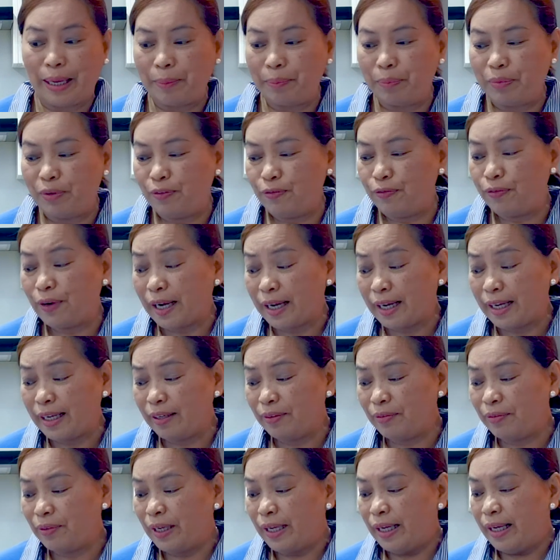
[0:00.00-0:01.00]

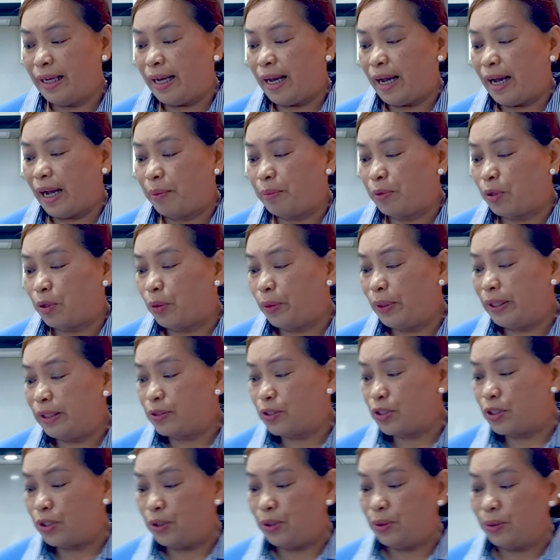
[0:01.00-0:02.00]
MP5. I'm going
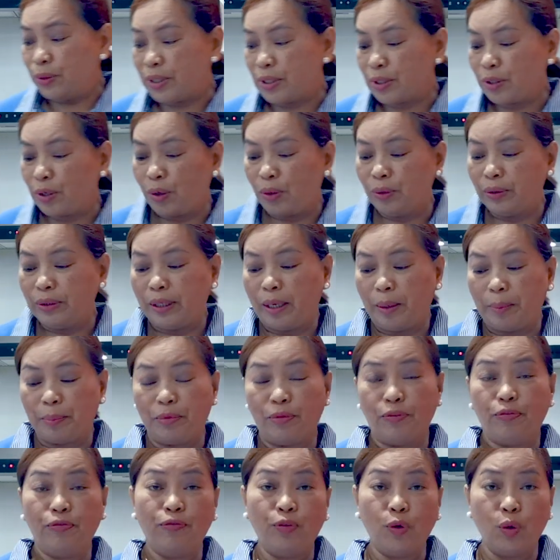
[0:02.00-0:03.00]
to use cone
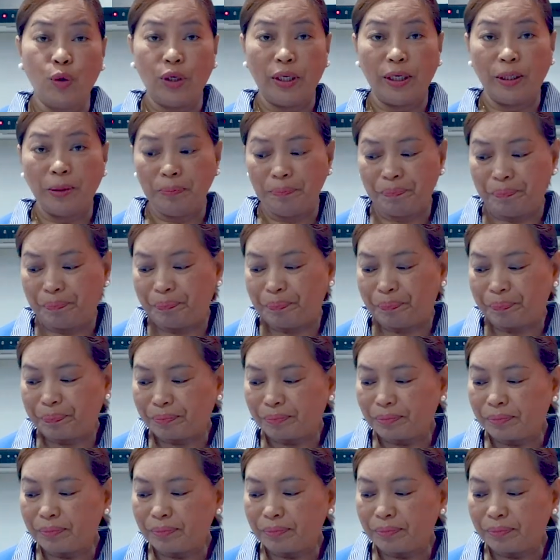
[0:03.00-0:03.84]
number 4